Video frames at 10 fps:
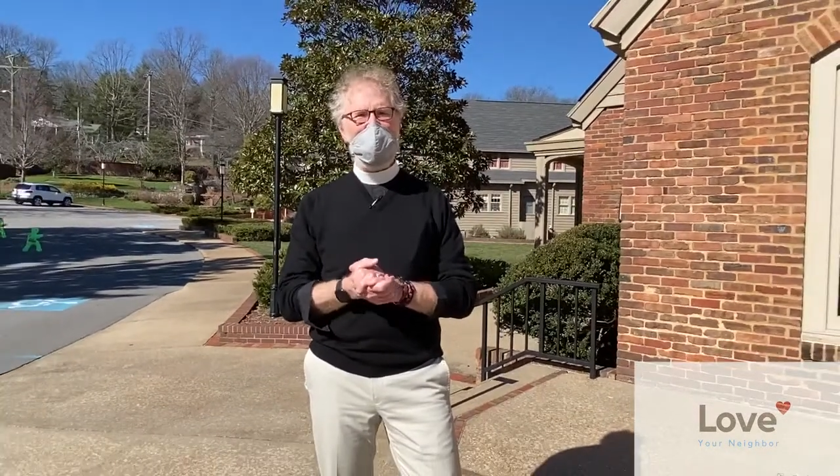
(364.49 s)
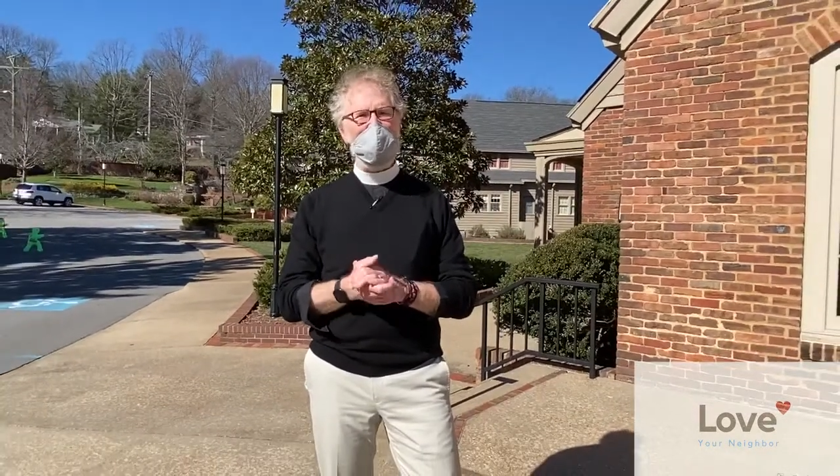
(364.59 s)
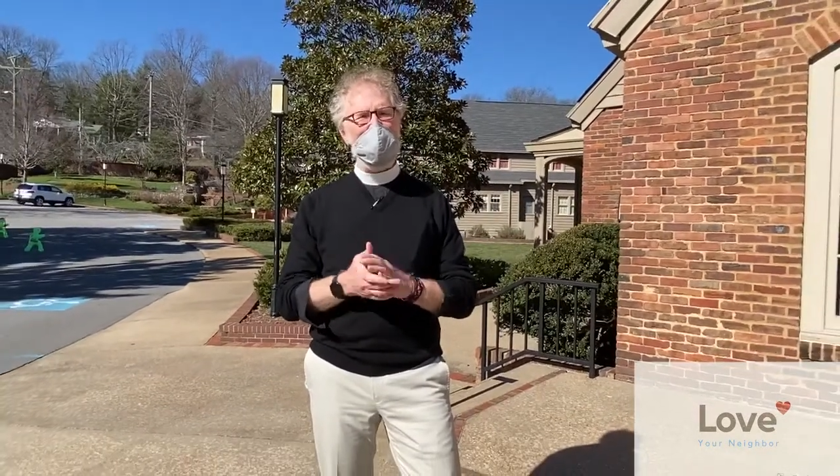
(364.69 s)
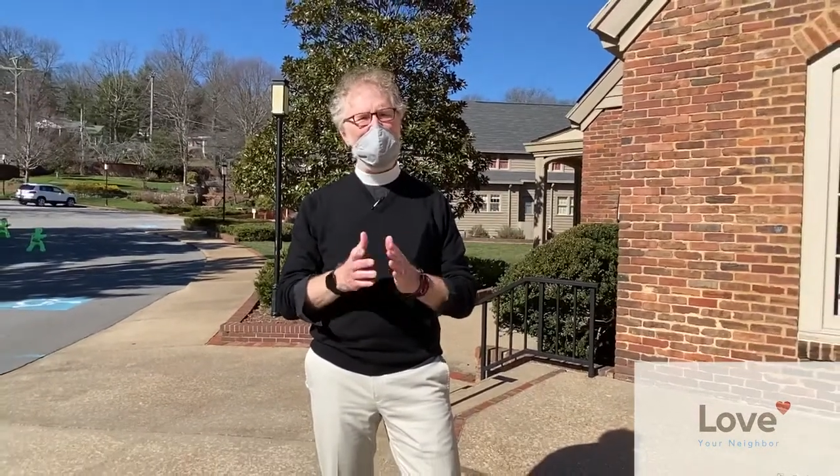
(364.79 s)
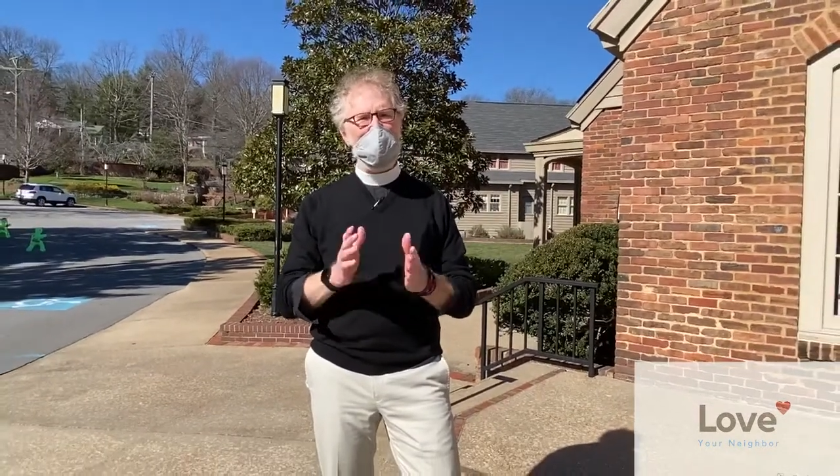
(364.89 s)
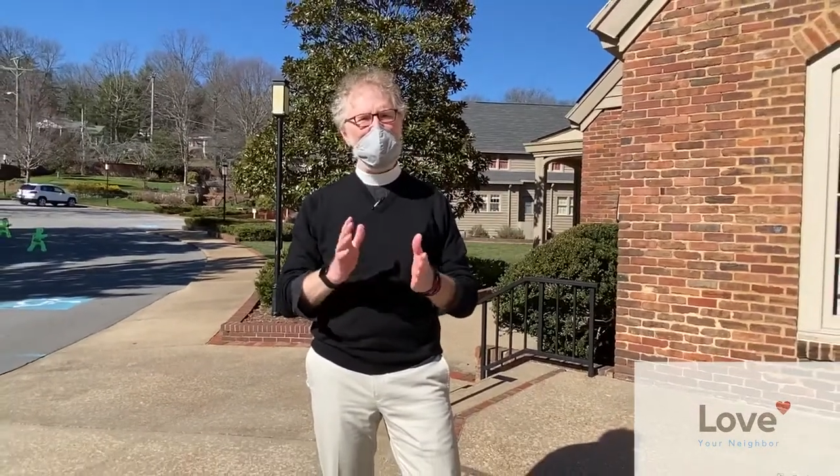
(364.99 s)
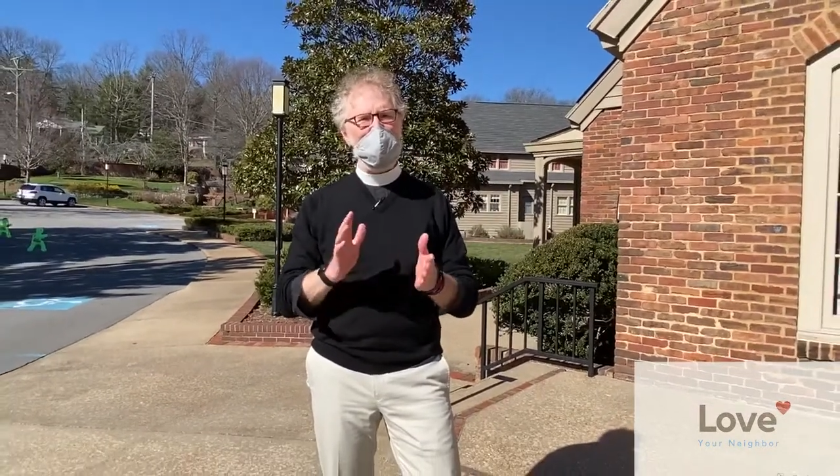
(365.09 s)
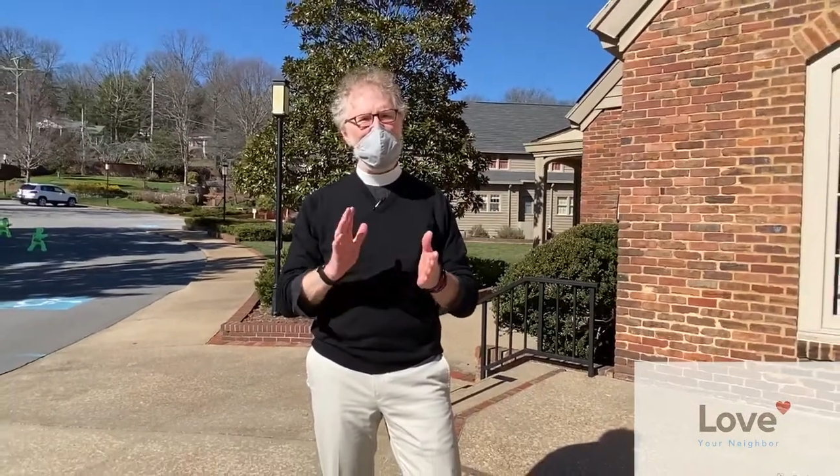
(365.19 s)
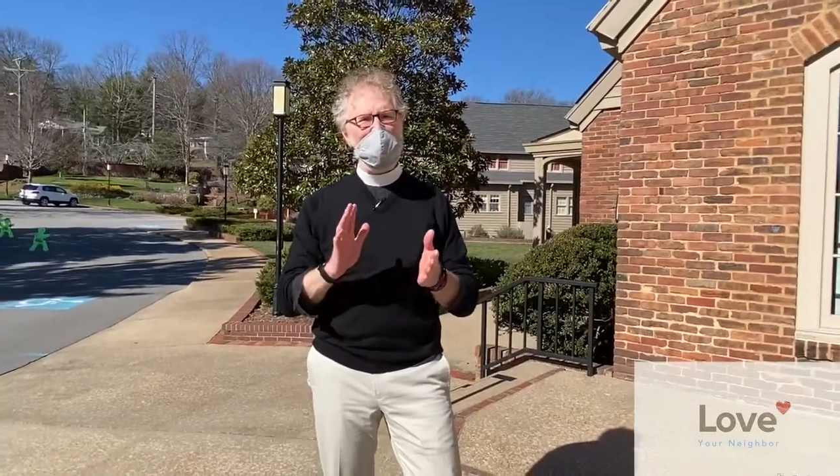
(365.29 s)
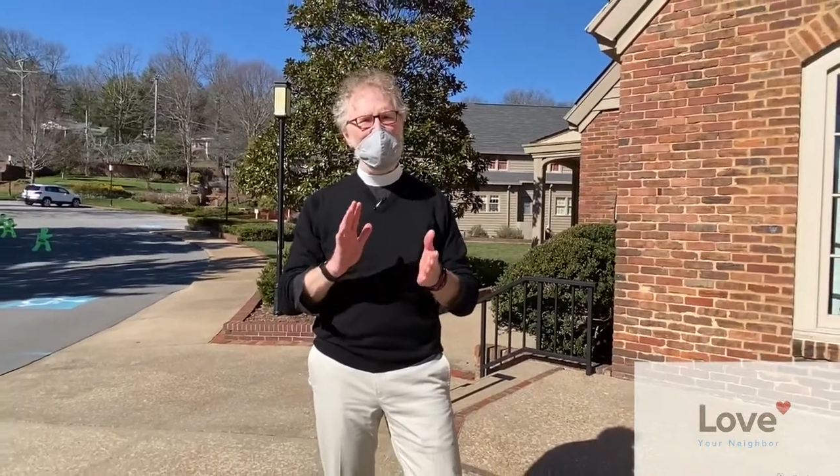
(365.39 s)
We worship
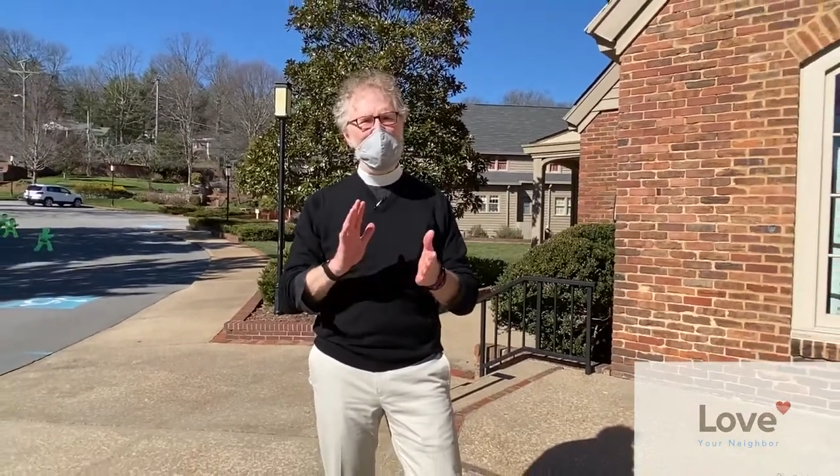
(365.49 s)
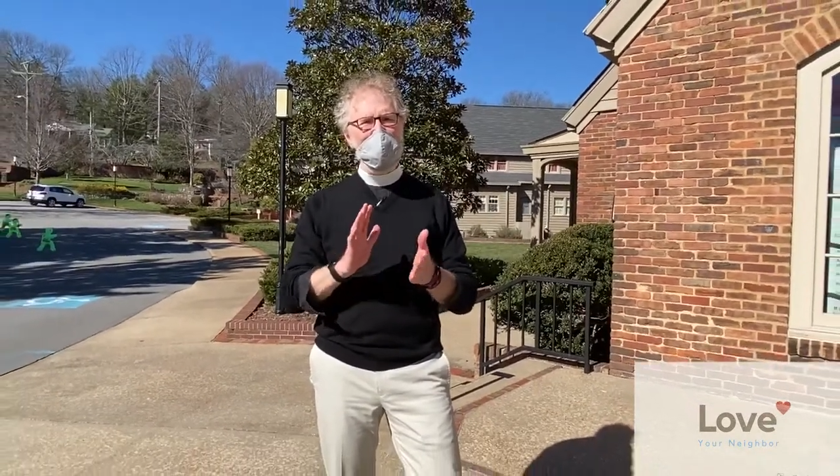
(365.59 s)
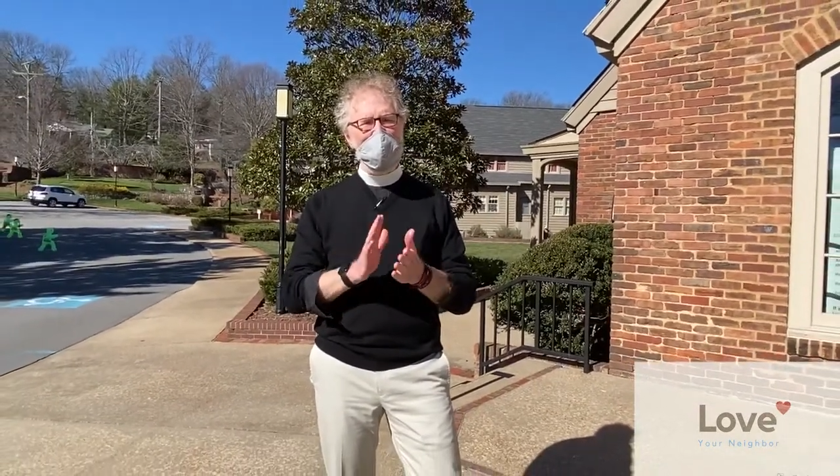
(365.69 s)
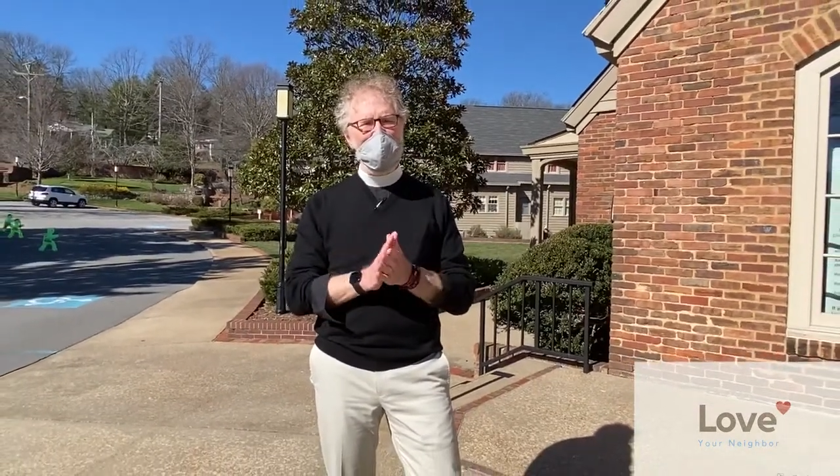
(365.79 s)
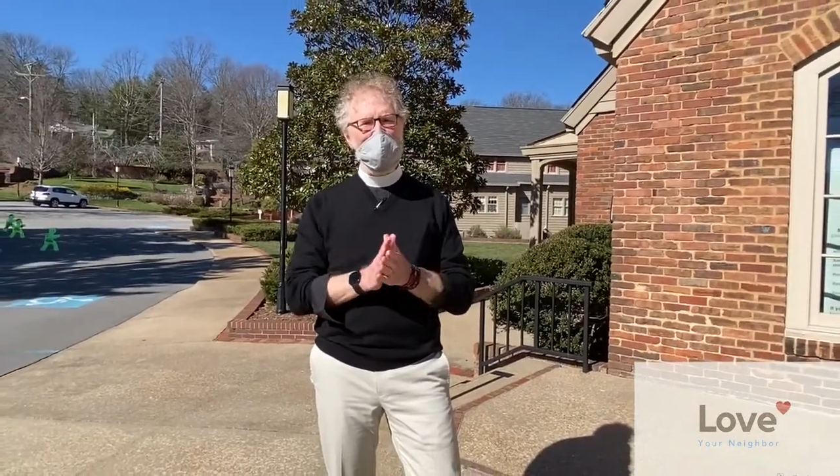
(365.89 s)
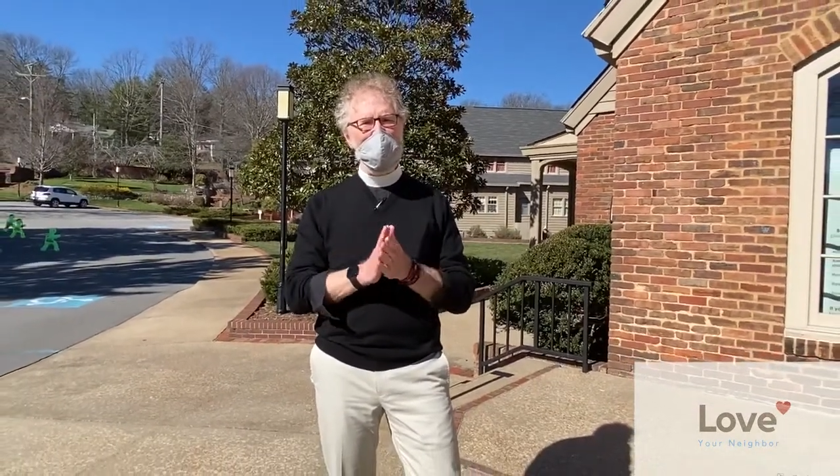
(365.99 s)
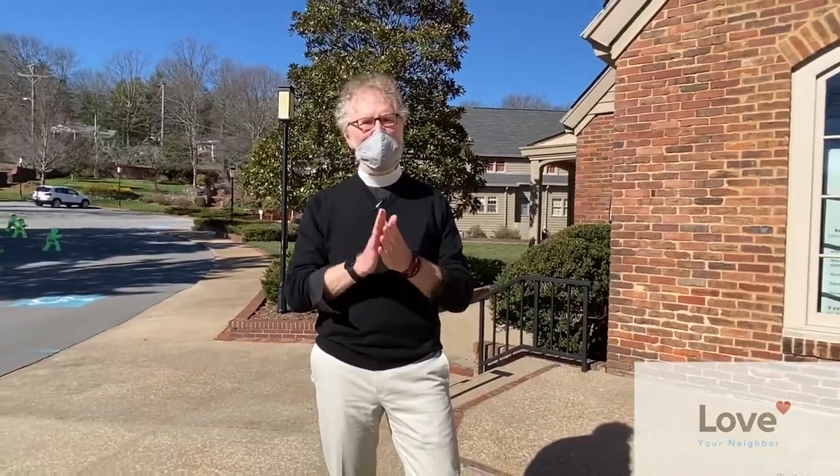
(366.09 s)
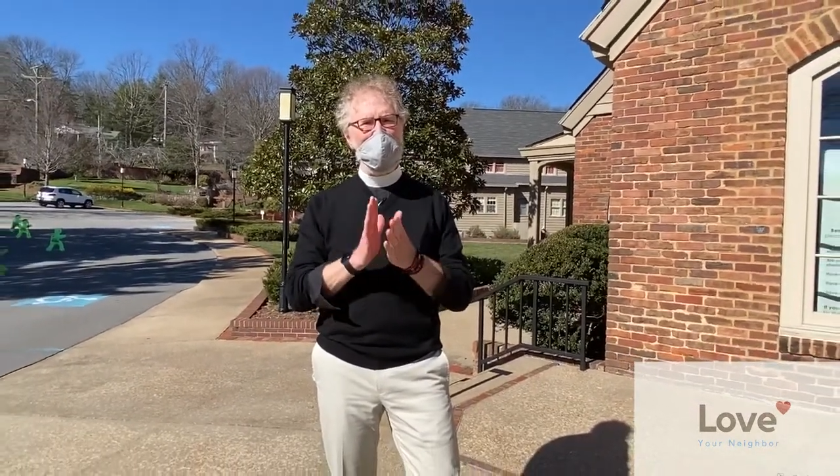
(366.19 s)
here